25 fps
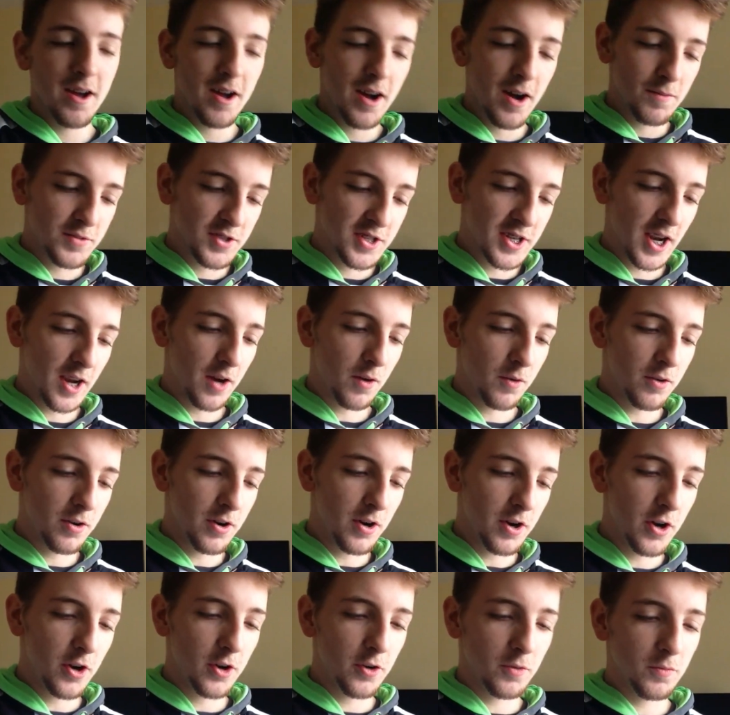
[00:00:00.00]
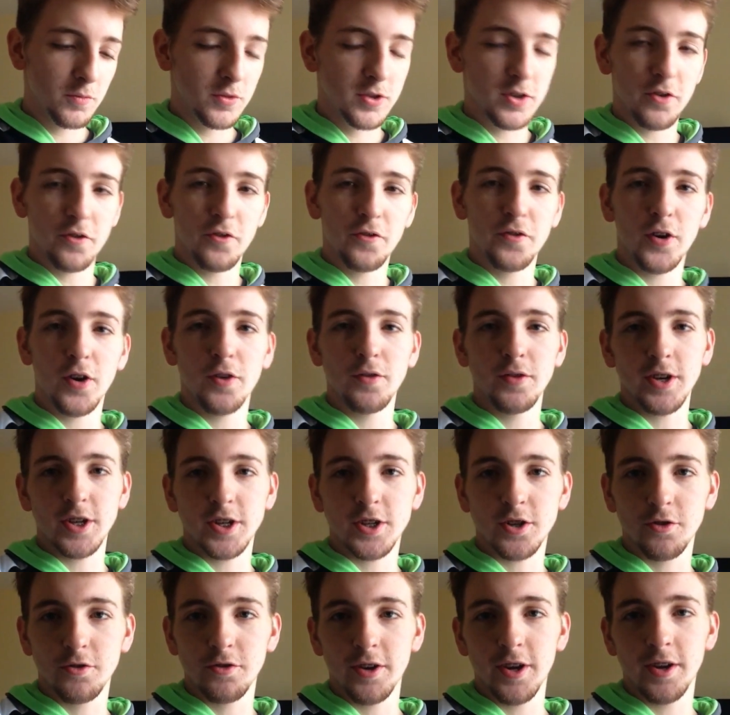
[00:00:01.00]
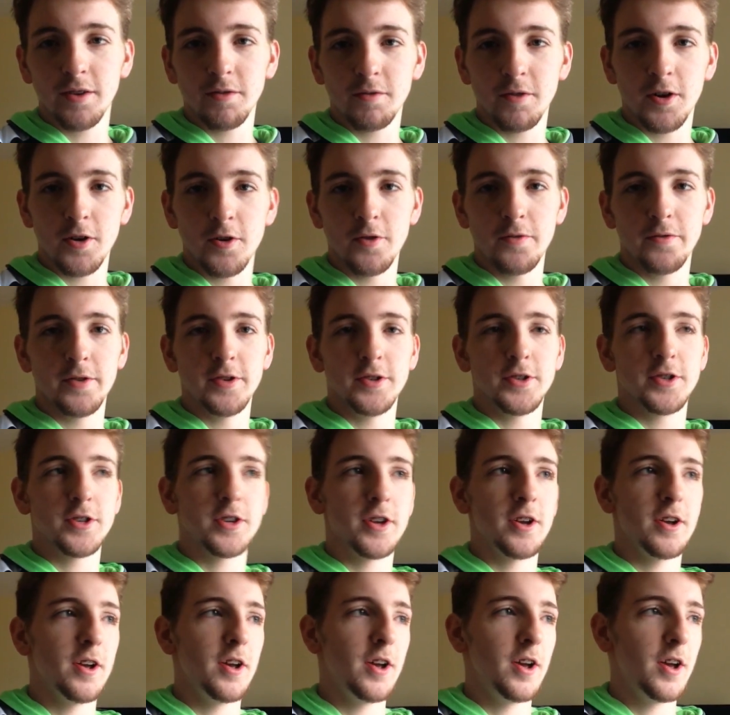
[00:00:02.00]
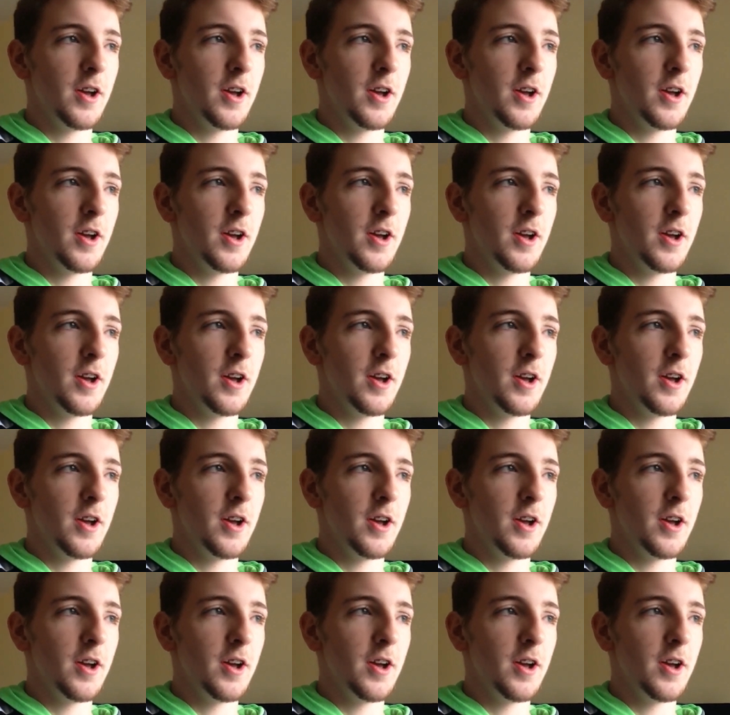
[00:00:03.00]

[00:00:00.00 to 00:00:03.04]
I'm saying we're at home to Forest Green Rovers.